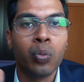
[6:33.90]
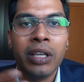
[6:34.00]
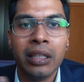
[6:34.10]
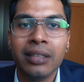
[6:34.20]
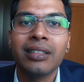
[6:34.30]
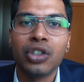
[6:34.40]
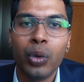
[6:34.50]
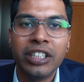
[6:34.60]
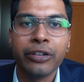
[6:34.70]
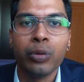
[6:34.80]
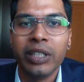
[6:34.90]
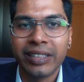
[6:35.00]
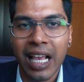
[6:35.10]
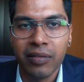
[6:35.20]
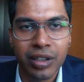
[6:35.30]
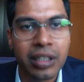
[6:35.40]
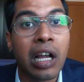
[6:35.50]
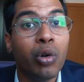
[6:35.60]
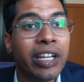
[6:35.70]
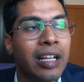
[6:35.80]
this situation could be salvaged and
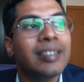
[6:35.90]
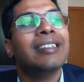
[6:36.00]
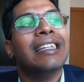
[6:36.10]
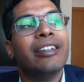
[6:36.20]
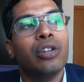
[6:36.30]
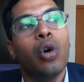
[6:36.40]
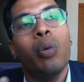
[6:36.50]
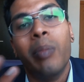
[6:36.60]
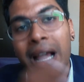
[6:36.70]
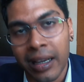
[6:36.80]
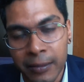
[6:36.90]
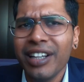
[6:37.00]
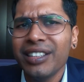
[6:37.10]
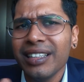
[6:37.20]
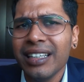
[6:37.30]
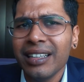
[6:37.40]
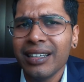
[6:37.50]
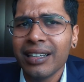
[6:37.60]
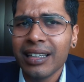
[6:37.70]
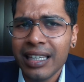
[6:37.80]
how he doesn't need to go back. Eventually,
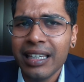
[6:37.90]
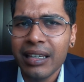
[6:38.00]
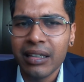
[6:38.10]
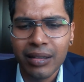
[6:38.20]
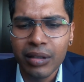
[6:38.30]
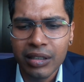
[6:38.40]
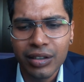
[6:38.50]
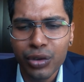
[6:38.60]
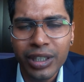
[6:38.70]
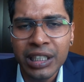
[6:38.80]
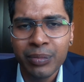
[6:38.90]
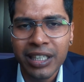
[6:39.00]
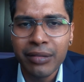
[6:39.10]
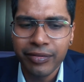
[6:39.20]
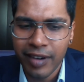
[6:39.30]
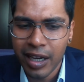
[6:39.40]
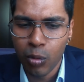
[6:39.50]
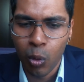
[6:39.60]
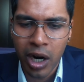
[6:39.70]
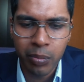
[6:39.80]
the situation became
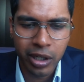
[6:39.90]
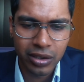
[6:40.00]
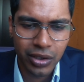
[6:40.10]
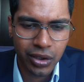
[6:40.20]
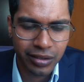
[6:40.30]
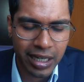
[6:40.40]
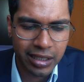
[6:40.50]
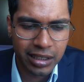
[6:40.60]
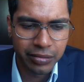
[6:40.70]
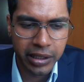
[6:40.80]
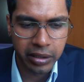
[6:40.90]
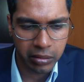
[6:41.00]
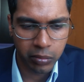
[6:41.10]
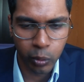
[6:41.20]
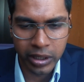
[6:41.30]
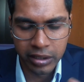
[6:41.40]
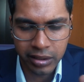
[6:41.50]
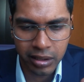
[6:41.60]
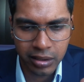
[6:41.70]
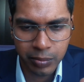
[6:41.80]
fine, one, because of the strategy we
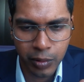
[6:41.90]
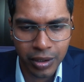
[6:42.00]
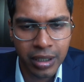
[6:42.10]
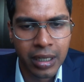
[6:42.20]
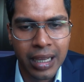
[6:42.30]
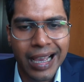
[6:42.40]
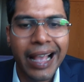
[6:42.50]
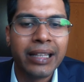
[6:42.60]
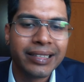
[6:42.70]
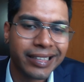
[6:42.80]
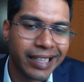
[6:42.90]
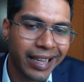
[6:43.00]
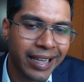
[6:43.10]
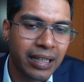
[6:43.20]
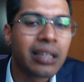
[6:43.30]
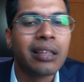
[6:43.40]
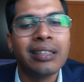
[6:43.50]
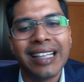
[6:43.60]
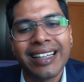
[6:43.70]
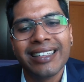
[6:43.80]
discussed upon, and the
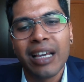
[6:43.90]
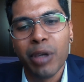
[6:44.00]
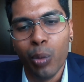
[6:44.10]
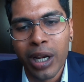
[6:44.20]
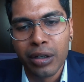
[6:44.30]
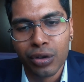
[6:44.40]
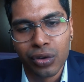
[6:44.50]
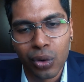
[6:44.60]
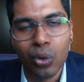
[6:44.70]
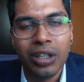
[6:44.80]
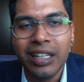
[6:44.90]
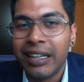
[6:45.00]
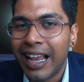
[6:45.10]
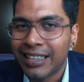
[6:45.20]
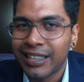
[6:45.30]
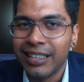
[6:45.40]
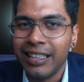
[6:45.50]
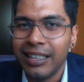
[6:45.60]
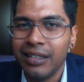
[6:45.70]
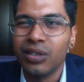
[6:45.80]
second time he went to the school,
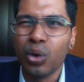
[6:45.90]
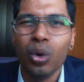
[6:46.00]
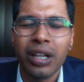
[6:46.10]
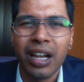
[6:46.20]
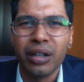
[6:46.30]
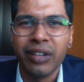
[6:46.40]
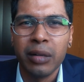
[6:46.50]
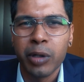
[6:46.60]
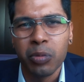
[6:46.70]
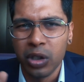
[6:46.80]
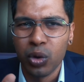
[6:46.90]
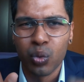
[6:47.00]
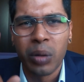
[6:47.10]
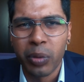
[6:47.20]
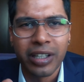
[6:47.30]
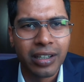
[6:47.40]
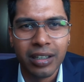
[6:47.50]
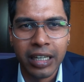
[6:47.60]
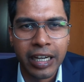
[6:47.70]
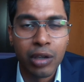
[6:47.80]
the school kind of helped him, or there was one particular
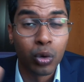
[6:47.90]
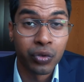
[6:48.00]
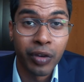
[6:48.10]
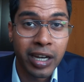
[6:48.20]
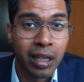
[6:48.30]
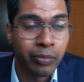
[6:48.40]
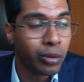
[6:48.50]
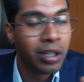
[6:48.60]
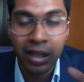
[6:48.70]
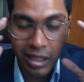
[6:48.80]
lady who was very helpful.